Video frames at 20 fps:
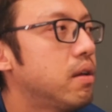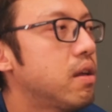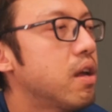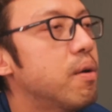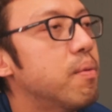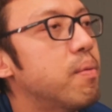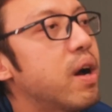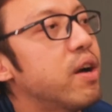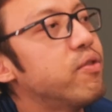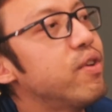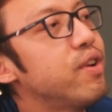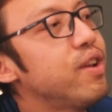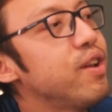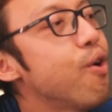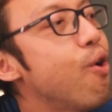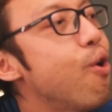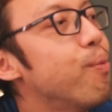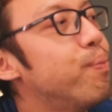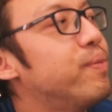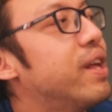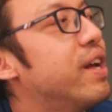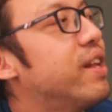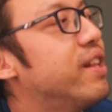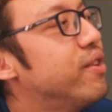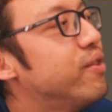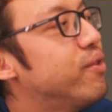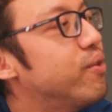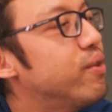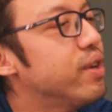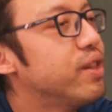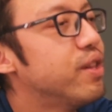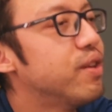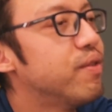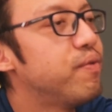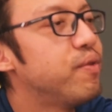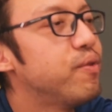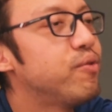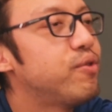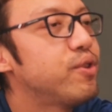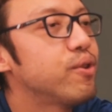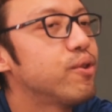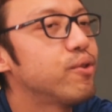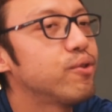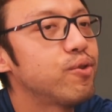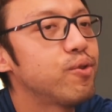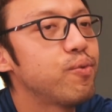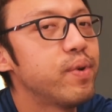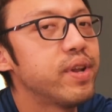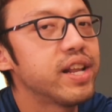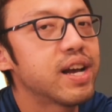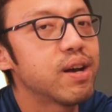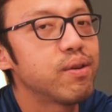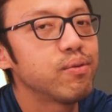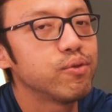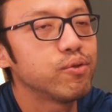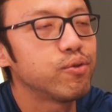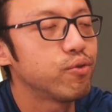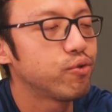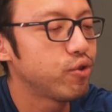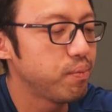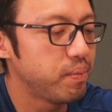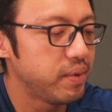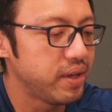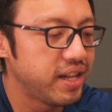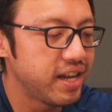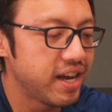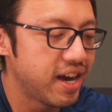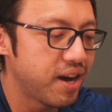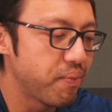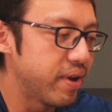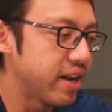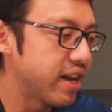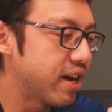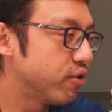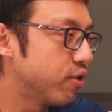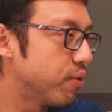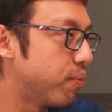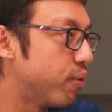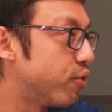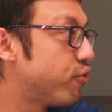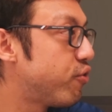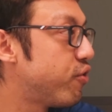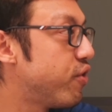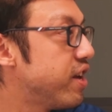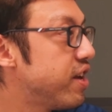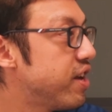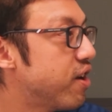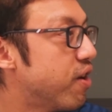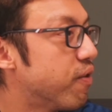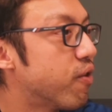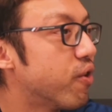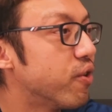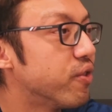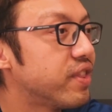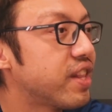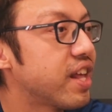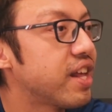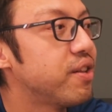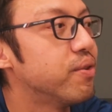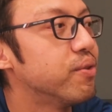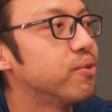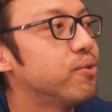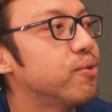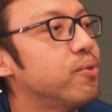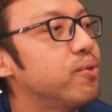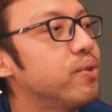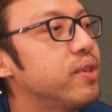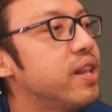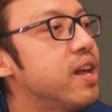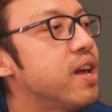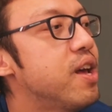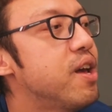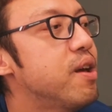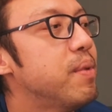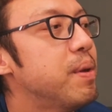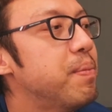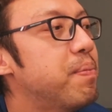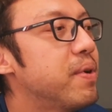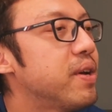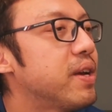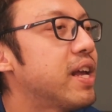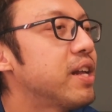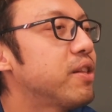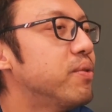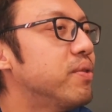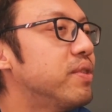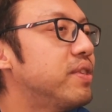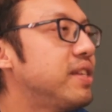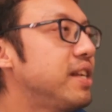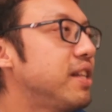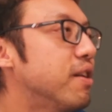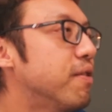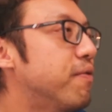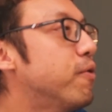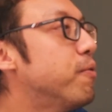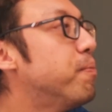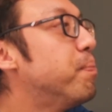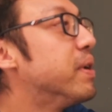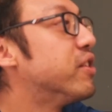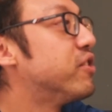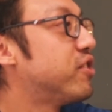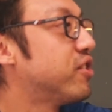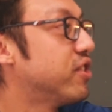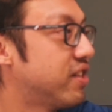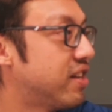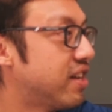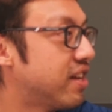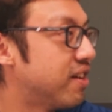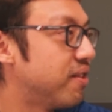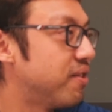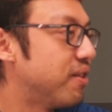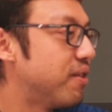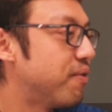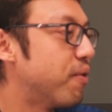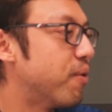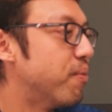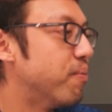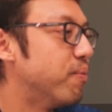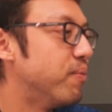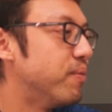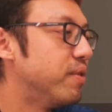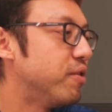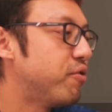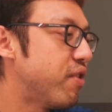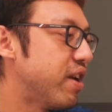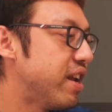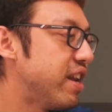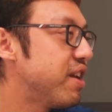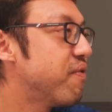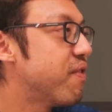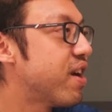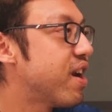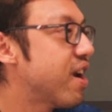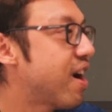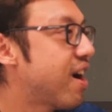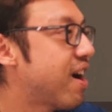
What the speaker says: yeah, but I really hope that, in the future also, when it comes to social media, when it comes to portrayal or content also, people get to see the full picture from training very